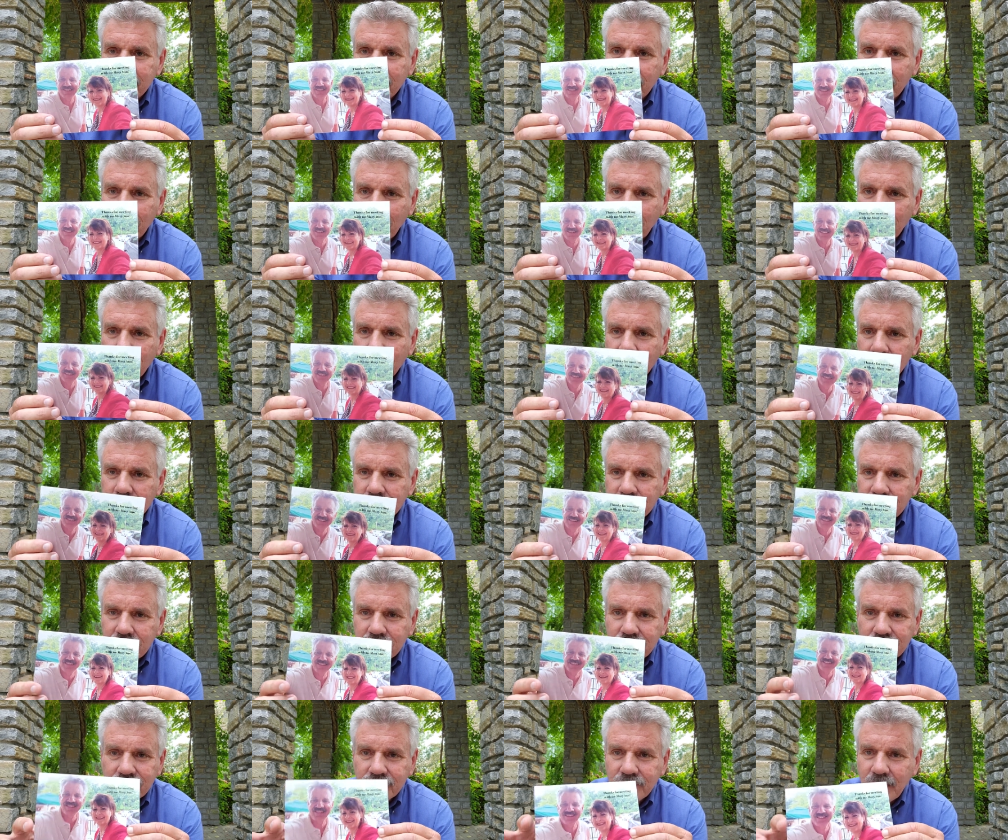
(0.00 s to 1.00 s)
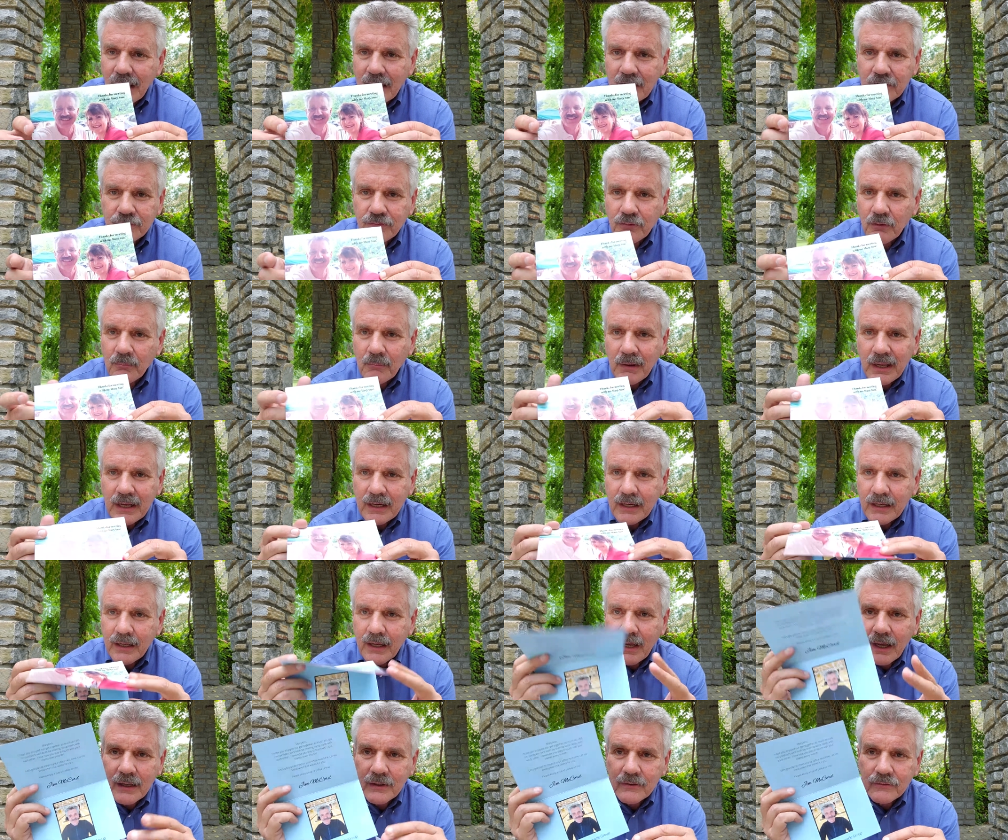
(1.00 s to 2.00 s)
You know, just thanks for
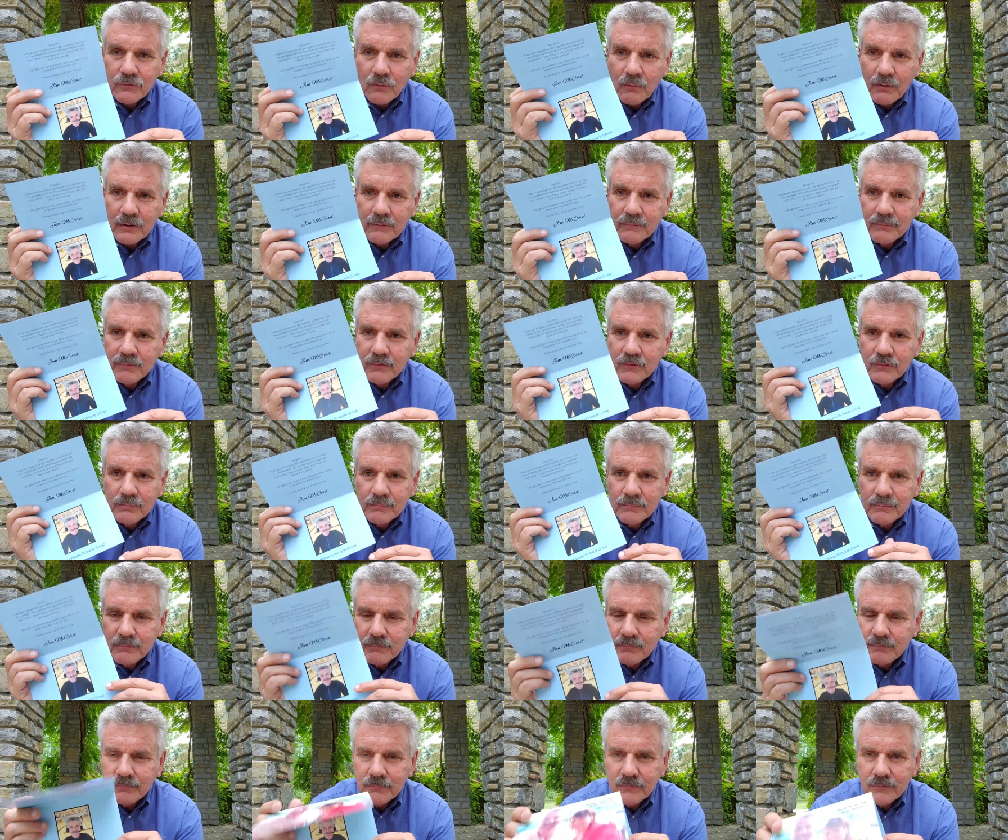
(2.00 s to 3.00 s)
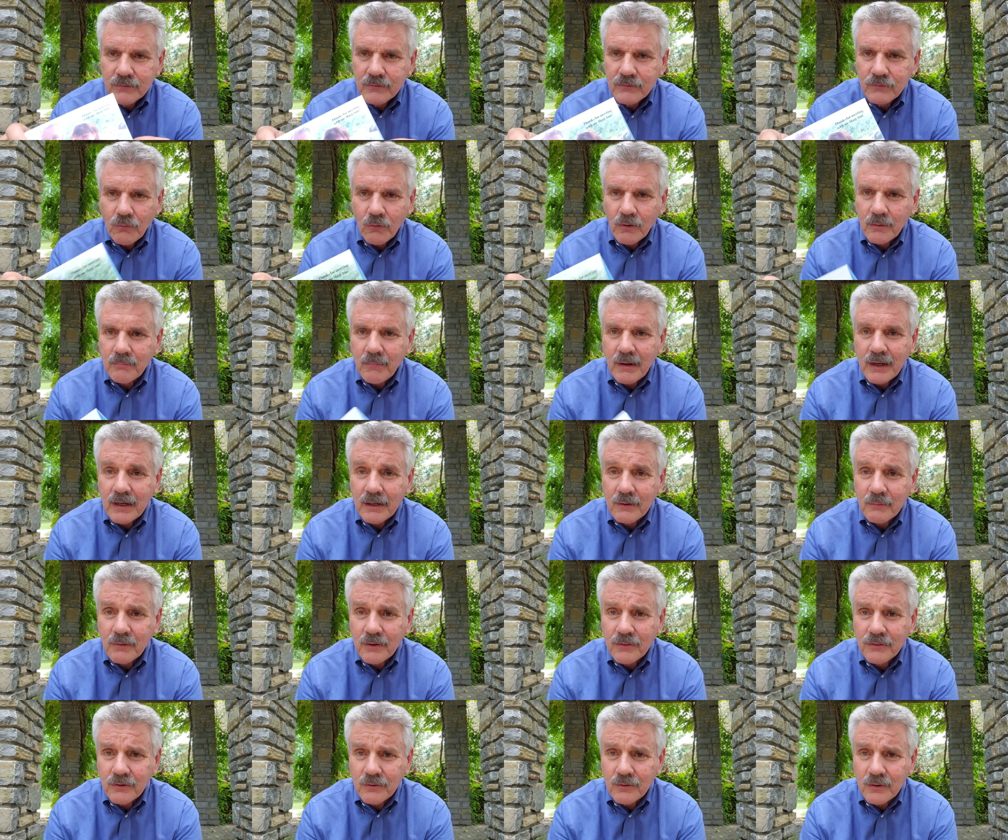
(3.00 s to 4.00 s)
meeting. I enjoyed enjoyed meeting
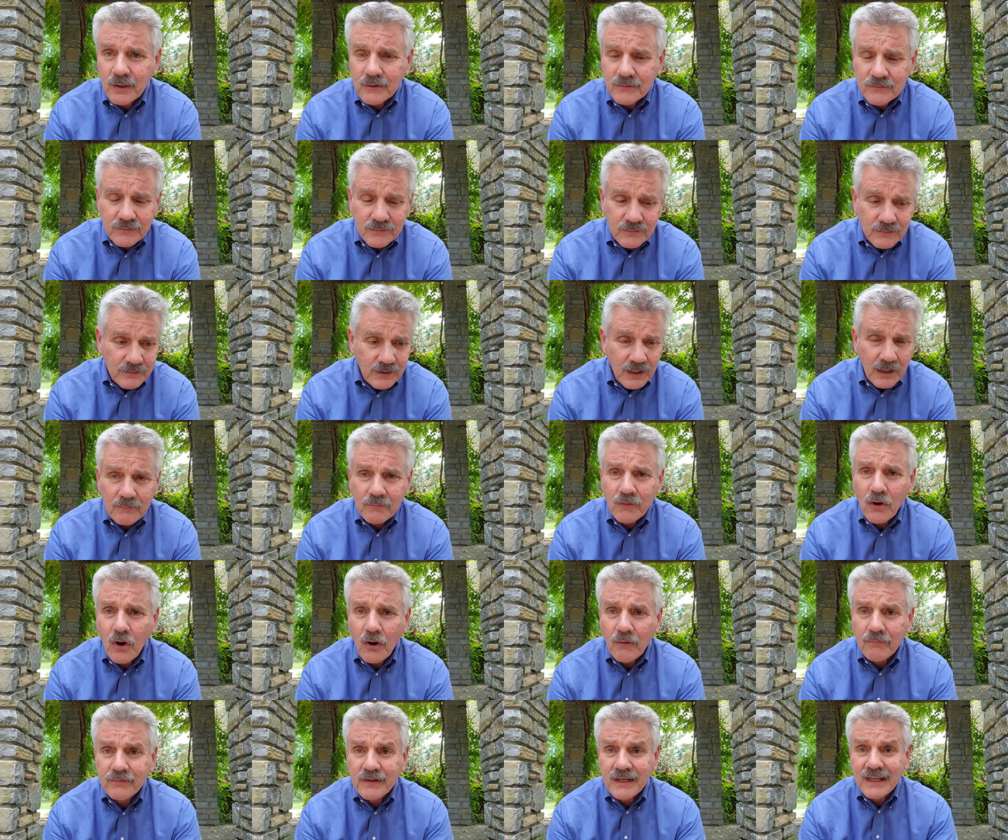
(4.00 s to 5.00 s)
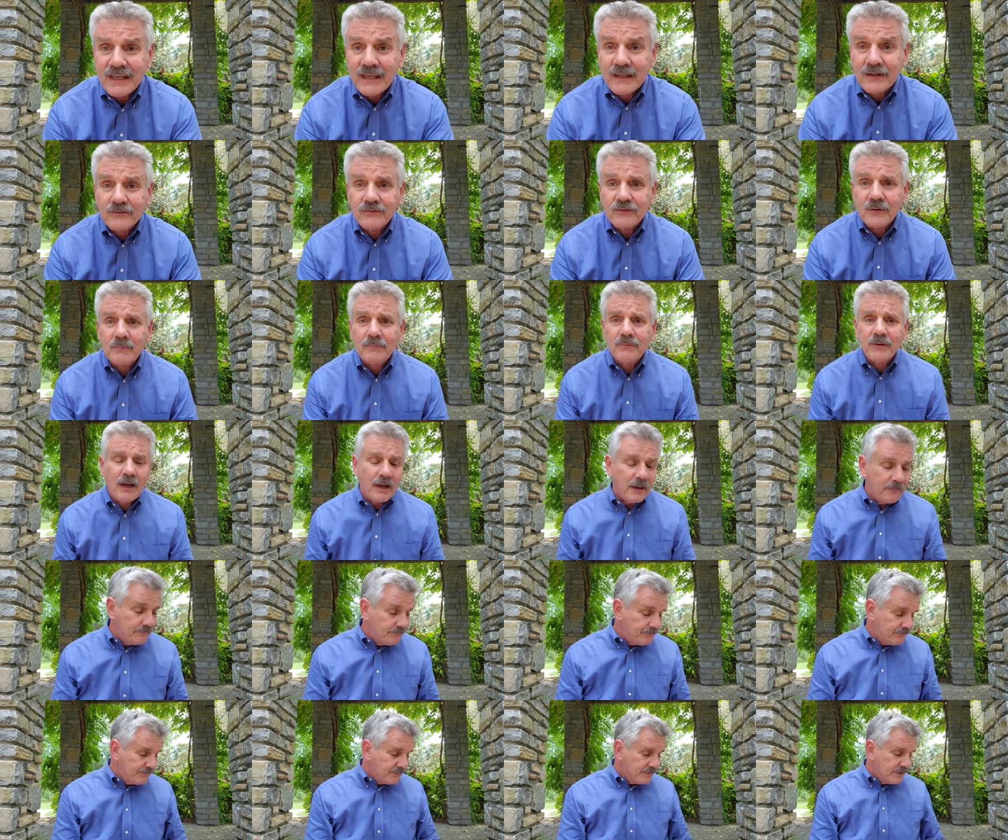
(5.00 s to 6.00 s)
with you. Let's have coffee again sometime.
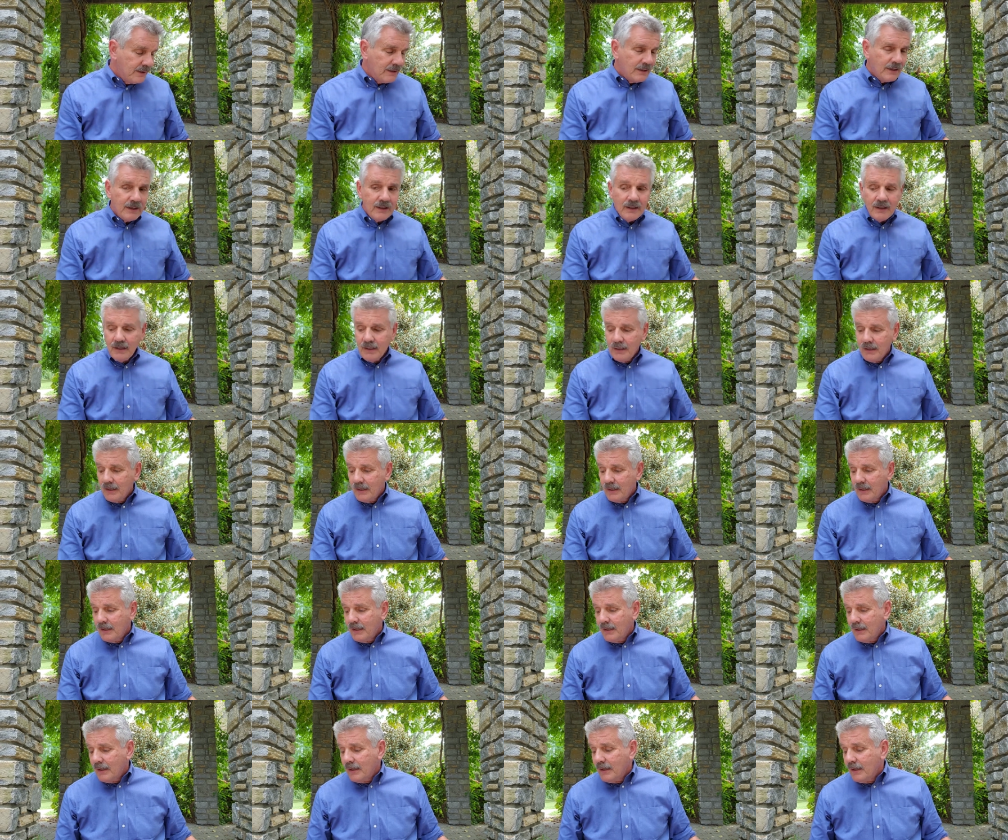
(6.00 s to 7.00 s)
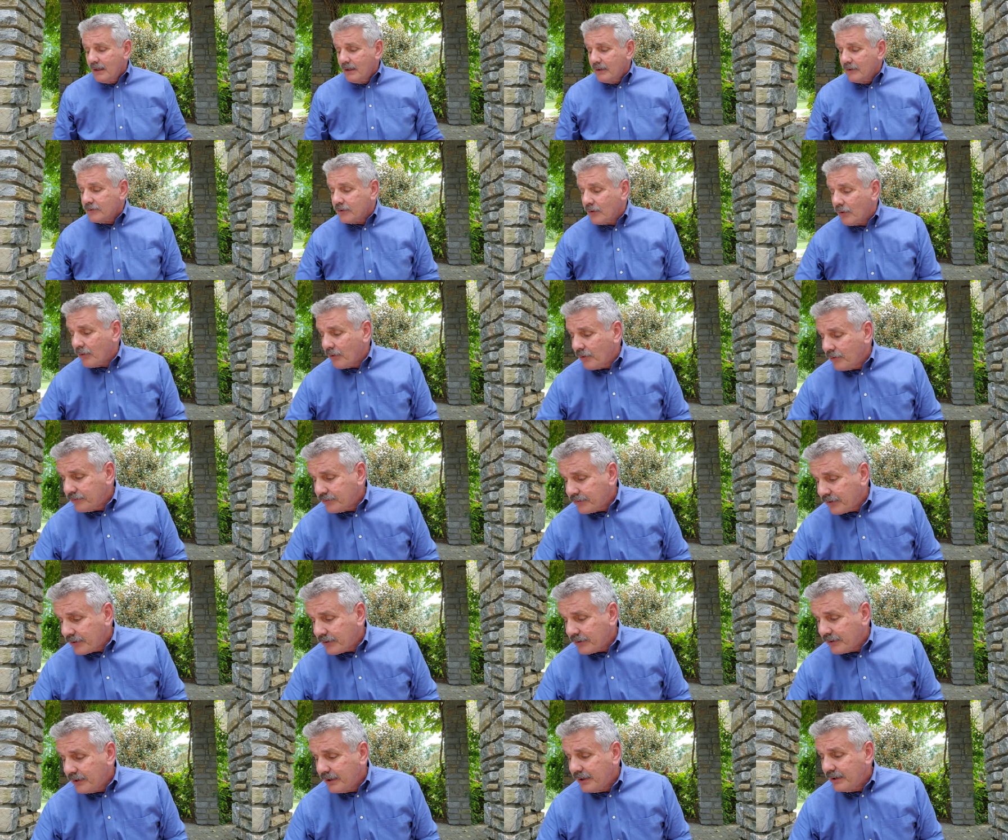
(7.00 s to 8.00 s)
So those
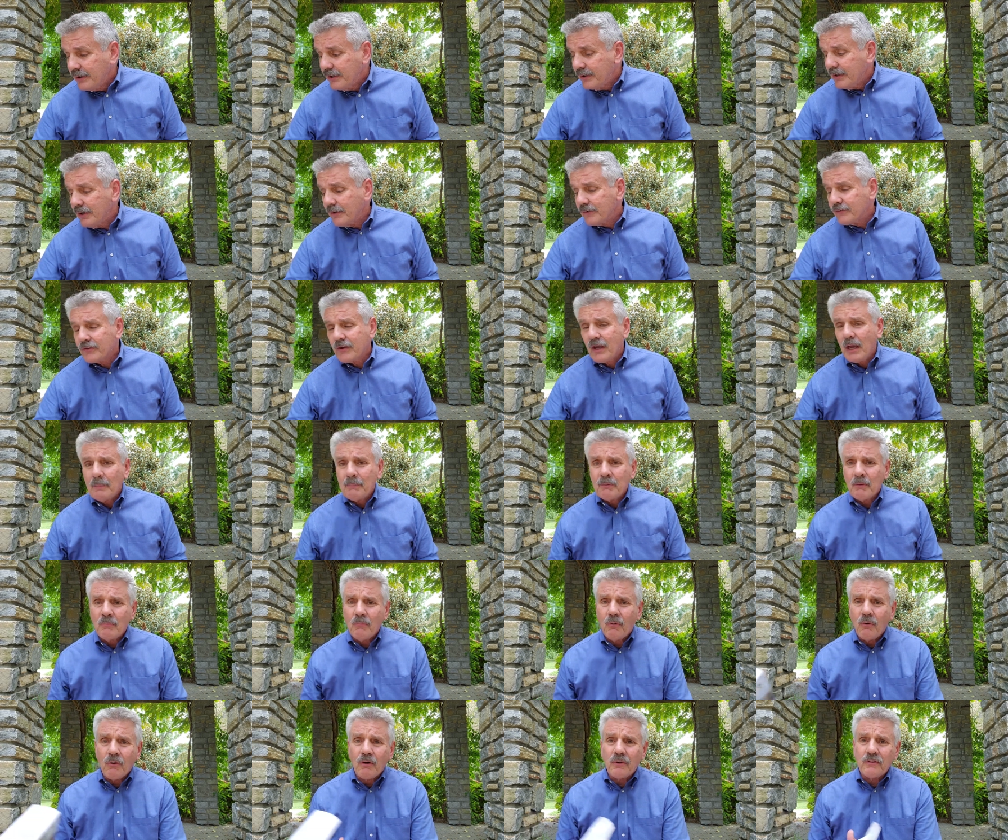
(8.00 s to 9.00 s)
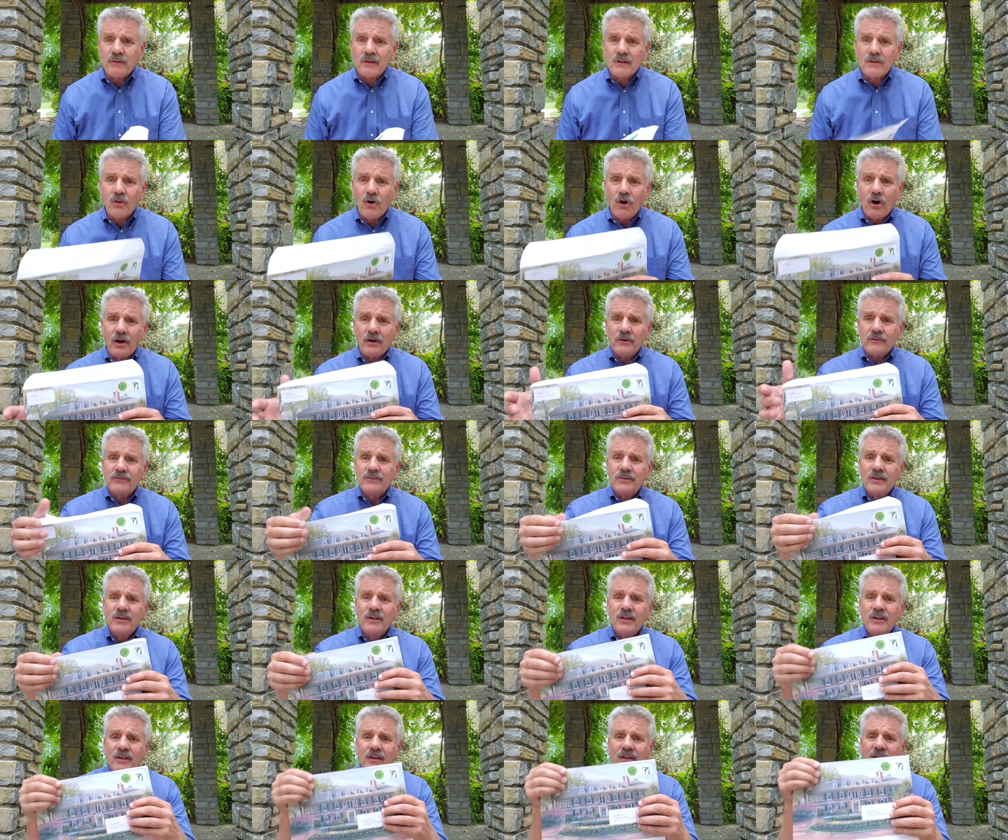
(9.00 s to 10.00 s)
are, here's a couple more of the large
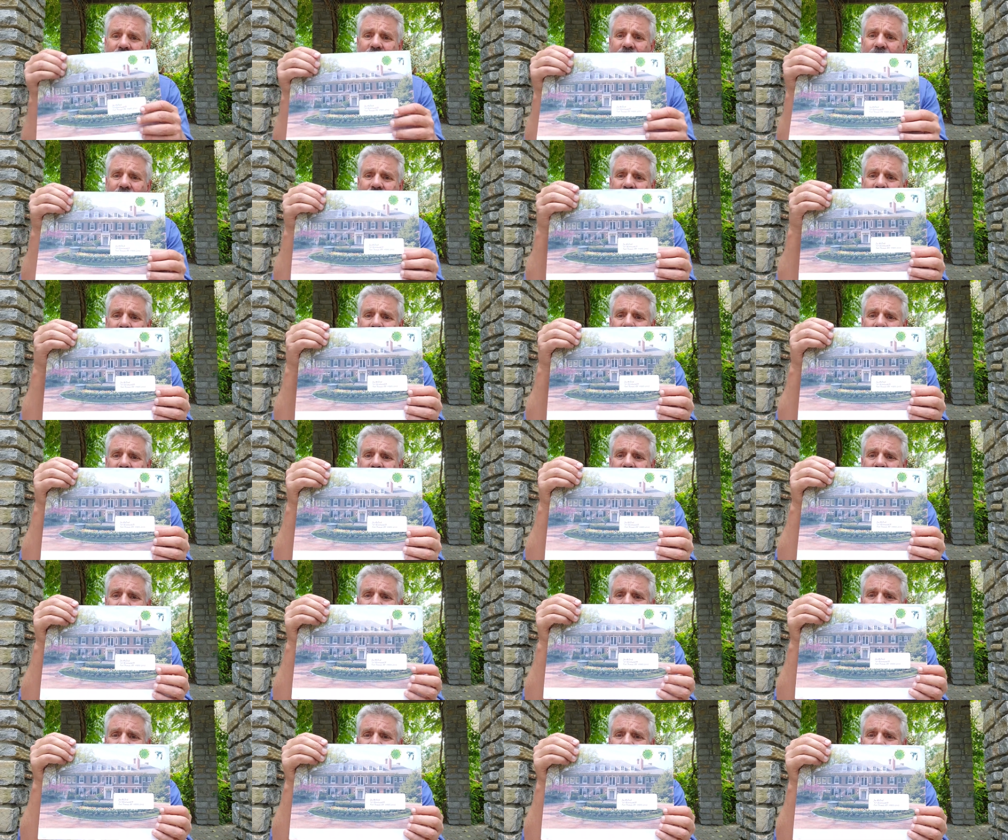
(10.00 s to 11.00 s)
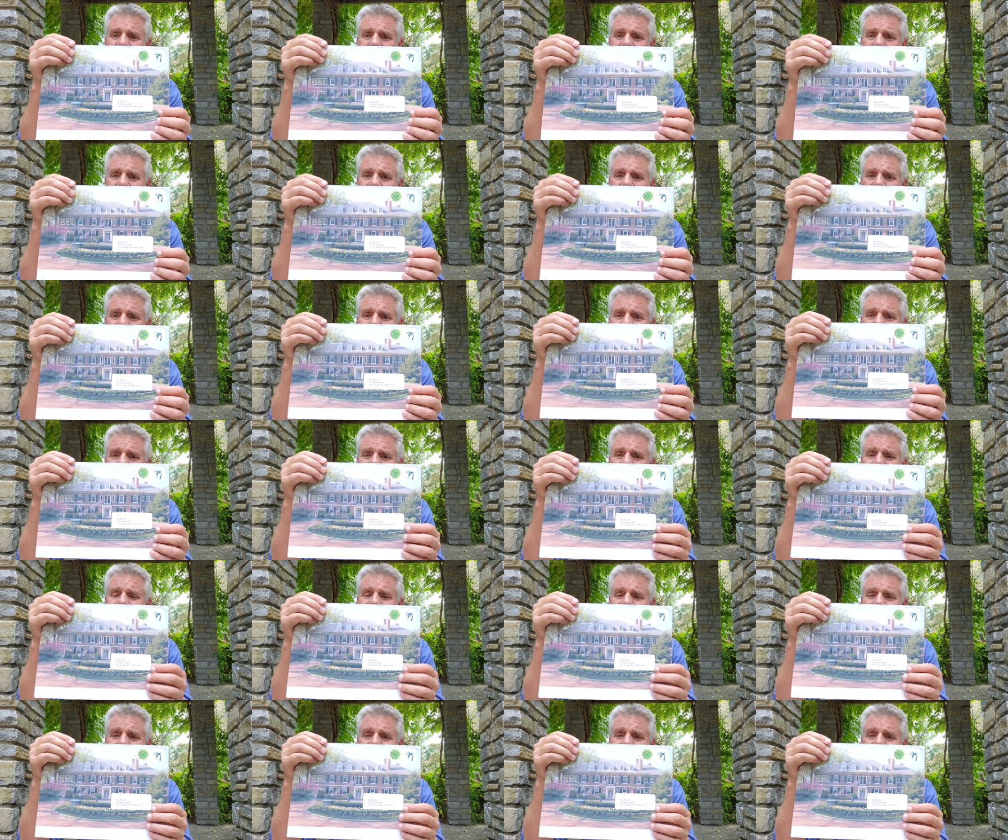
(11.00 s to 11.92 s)
cards. I mean, take a look at that.